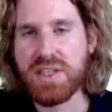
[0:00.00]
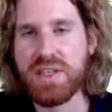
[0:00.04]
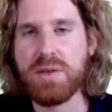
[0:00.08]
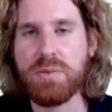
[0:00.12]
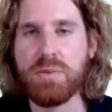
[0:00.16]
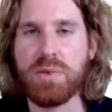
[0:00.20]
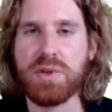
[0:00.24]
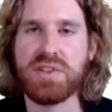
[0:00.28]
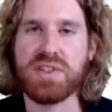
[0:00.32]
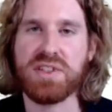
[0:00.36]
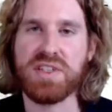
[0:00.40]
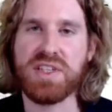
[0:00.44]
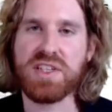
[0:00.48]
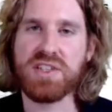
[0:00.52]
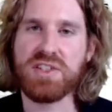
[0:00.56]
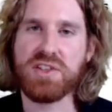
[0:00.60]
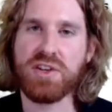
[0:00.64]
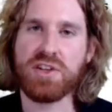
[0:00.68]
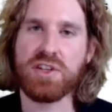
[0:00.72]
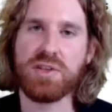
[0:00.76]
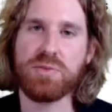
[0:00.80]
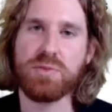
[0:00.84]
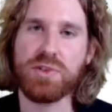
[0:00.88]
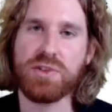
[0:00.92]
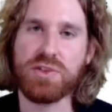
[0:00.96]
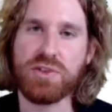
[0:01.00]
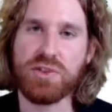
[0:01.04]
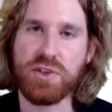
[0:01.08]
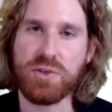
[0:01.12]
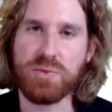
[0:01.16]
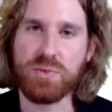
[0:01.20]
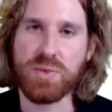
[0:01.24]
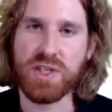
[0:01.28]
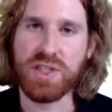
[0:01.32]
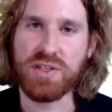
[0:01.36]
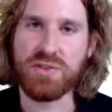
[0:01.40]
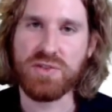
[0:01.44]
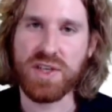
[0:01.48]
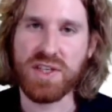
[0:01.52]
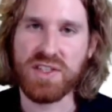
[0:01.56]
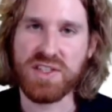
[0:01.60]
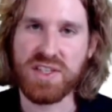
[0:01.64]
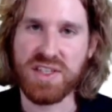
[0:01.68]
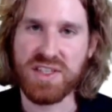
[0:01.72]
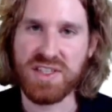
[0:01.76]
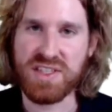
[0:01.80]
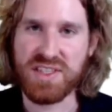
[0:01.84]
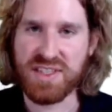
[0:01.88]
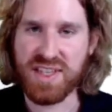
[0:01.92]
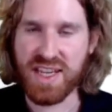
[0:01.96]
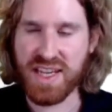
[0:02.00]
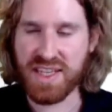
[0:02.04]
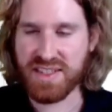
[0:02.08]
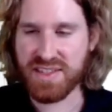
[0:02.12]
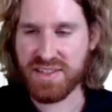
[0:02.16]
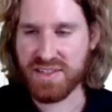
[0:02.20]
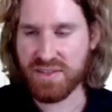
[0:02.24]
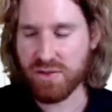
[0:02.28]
but in this document term matrix, instead